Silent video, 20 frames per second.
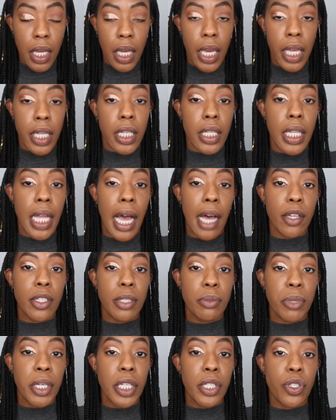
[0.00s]
it
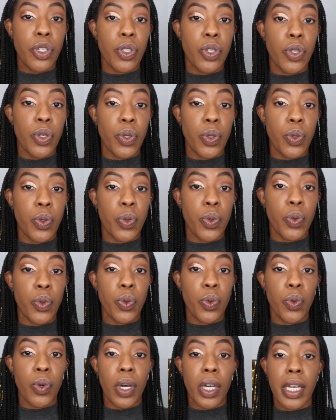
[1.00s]
allows me
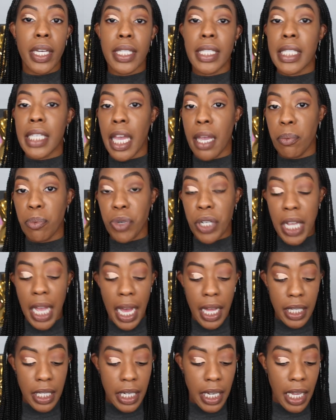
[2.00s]
to escape
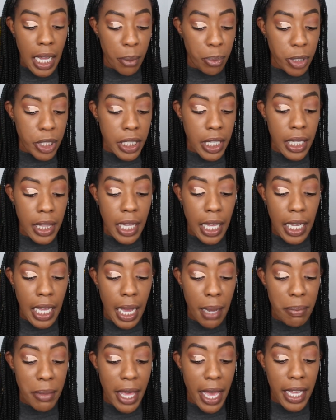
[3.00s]
reality. I pretend like
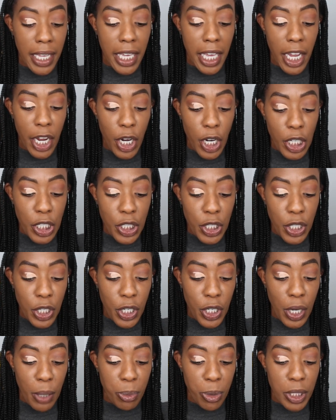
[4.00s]
I'm that
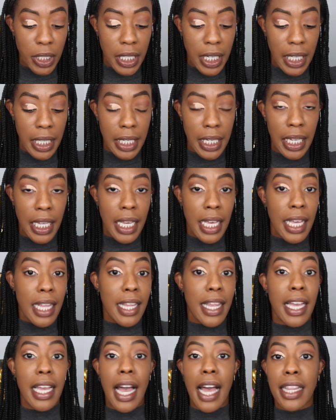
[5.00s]
character. I pretend
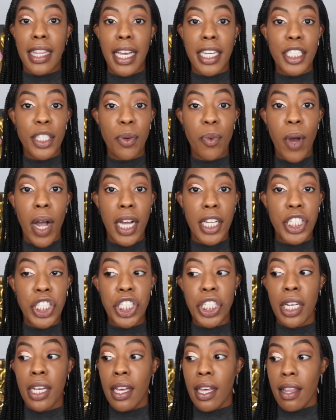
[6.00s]
like I like to
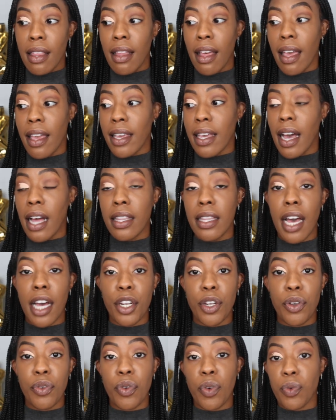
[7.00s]
watch like a lot
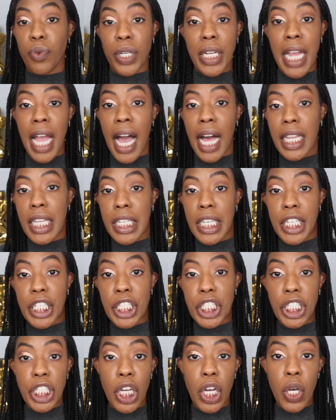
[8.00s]
of reality
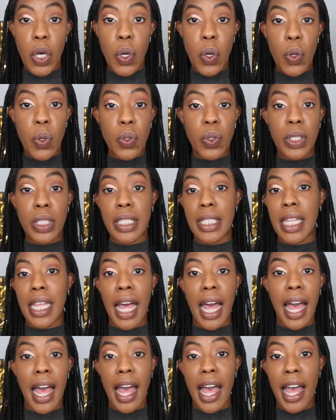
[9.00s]
shows
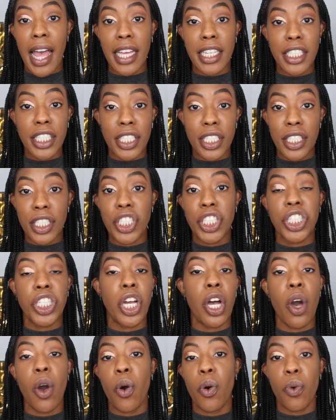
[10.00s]
that
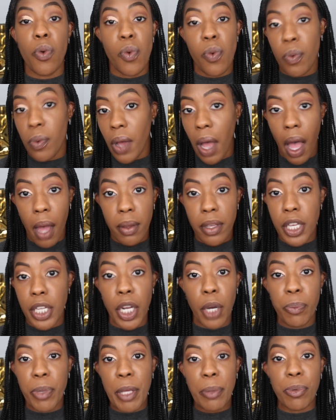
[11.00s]
show, you
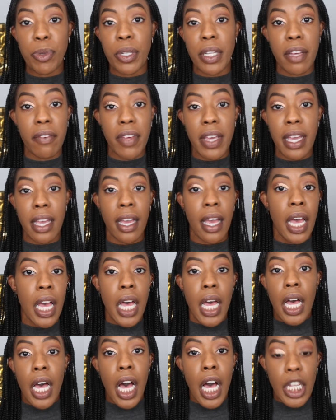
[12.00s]
know, people living
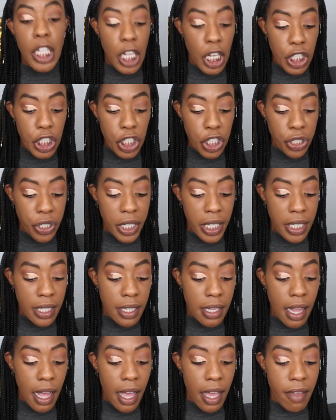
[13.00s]
a luxurious
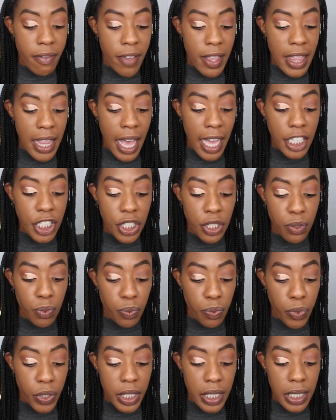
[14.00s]
life, and that
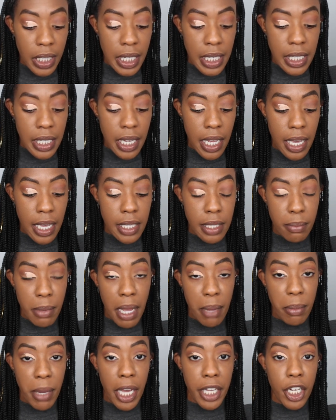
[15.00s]
just really takes
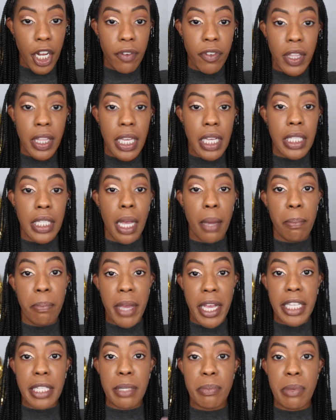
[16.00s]
my mind off of things. That
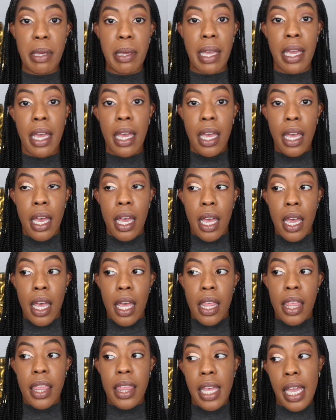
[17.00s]
makes me
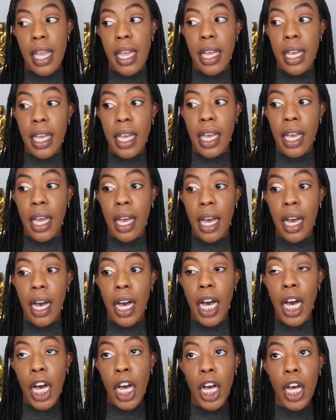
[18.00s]
think
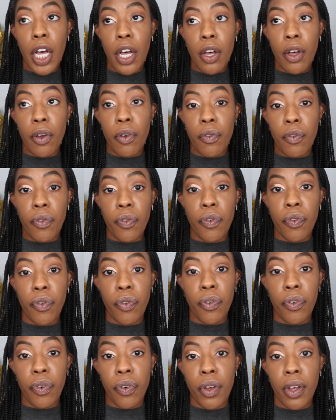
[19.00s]

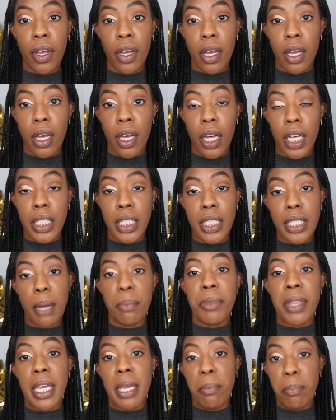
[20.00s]
of
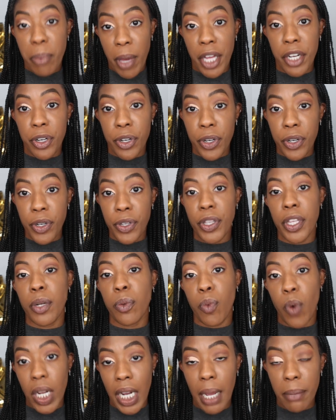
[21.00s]
something better
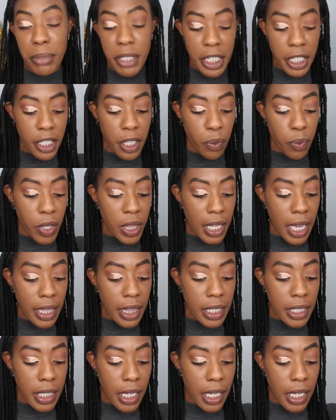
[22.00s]
than what I'm dealing with at the